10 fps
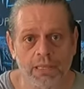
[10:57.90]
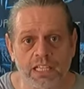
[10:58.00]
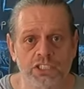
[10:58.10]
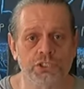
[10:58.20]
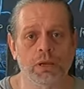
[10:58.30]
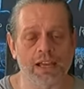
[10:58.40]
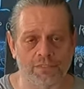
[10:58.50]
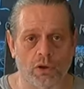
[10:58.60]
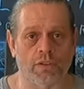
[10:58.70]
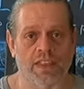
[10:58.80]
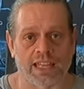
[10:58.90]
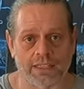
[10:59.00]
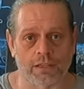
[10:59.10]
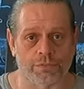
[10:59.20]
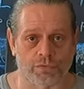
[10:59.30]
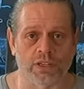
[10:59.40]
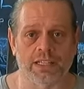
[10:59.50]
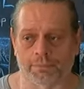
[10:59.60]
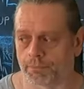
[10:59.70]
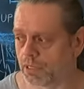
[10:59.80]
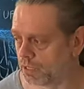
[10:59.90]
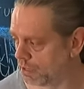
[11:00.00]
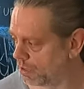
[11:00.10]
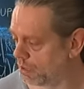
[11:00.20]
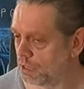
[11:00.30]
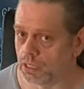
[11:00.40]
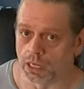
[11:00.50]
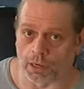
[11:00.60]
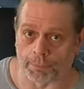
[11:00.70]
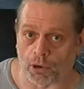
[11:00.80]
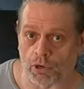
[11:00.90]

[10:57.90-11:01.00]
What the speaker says: because you have all that freedom. A